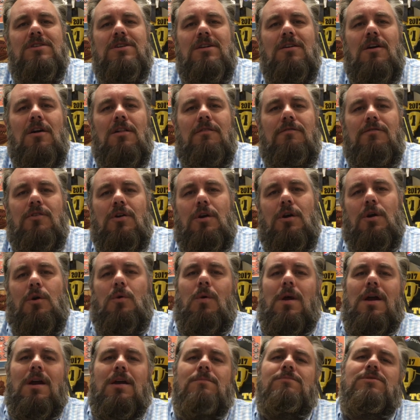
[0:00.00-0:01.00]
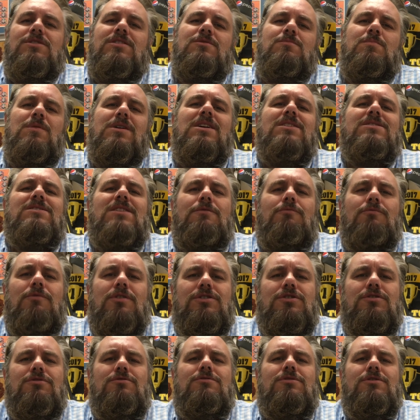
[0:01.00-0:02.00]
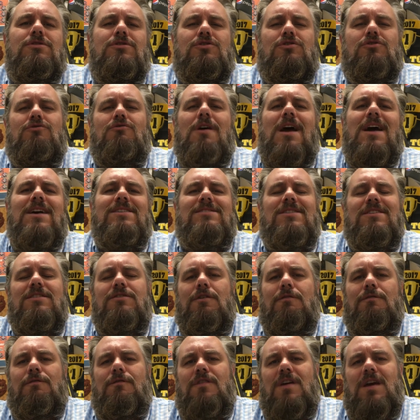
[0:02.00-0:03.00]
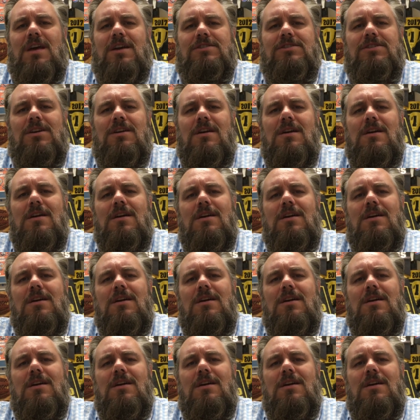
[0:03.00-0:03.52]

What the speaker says: in all of your aquariums is because it reduces stress in your fish.